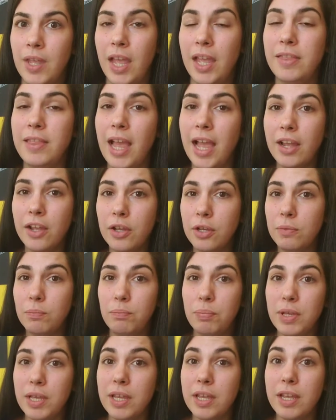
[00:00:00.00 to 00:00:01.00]
And that
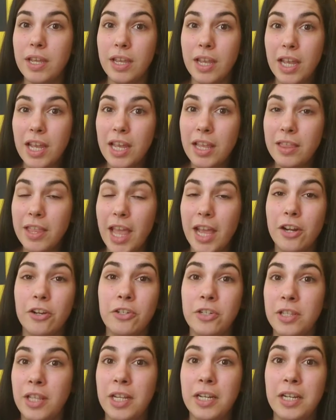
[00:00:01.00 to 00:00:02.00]
could be the
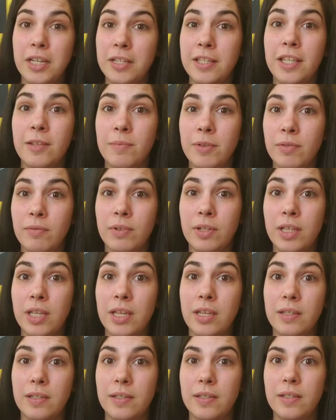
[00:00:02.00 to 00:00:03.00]
energy that needs to be
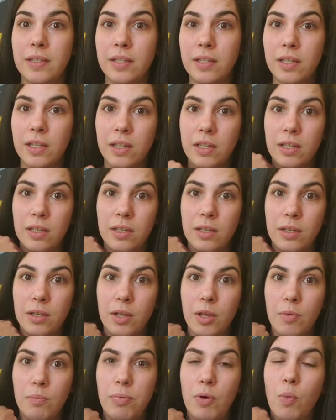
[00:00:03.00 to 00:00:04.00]
released.
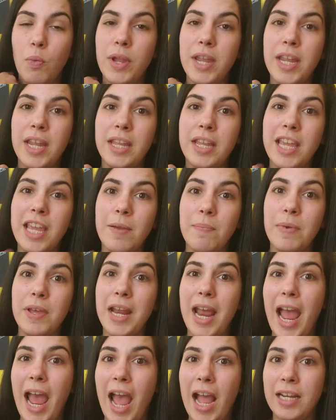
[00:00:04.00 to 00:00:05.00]
But we keep
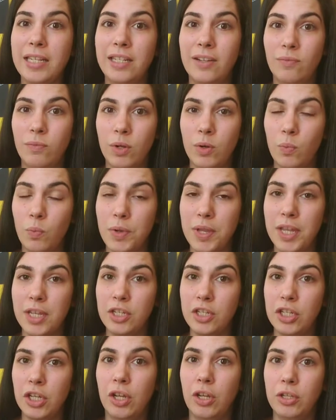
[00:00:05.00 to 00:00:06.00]
it active when we
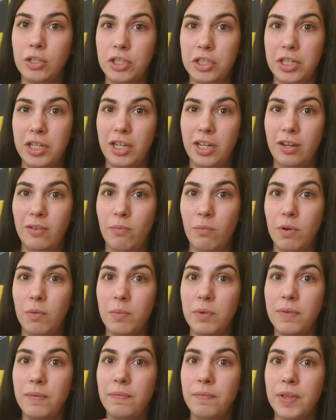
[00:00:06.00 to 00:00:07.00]
indulge in it, and when
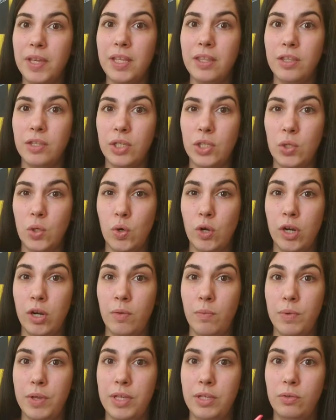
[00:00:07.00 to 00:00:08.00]
we feed the story,
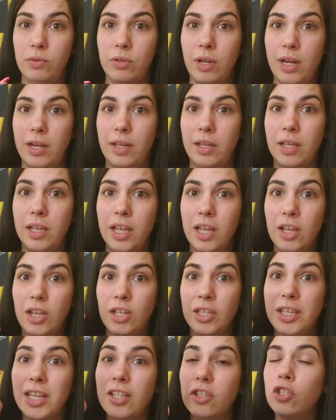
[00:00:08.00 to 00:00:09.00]
we try to
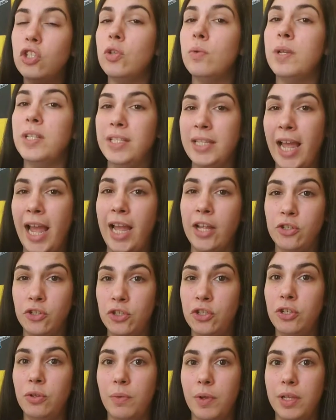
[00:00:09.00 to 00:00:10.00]
get too
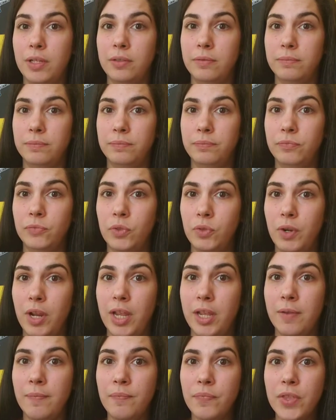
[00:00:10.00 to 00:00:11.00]
attached to it,
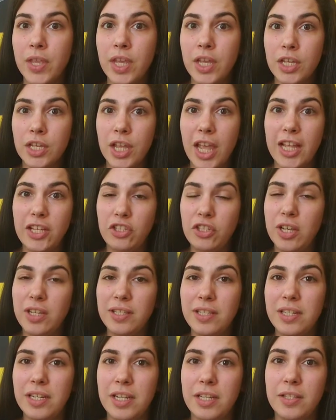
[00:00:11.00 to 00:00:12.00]
right? It
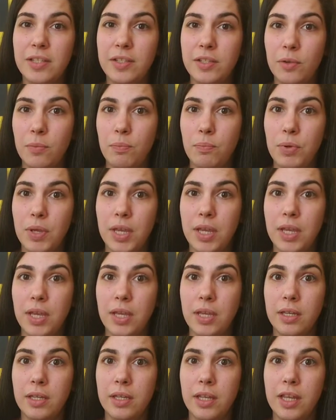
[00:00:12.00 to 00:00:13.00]
just needs to
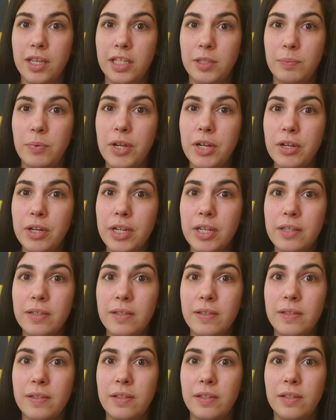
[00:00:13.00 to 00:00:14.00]
be
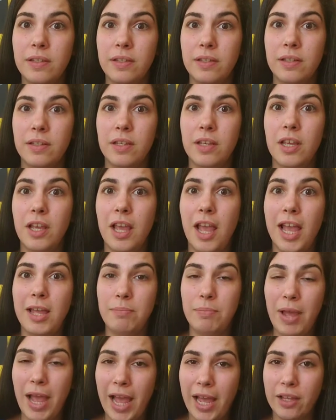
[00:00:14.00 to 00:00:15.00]
experienced
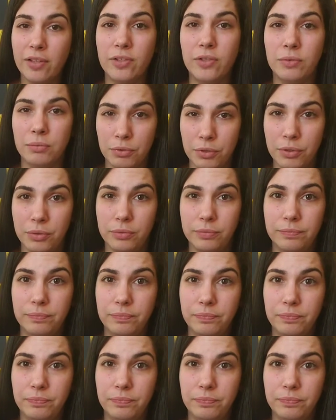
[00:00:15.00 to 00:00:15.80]
and passed through.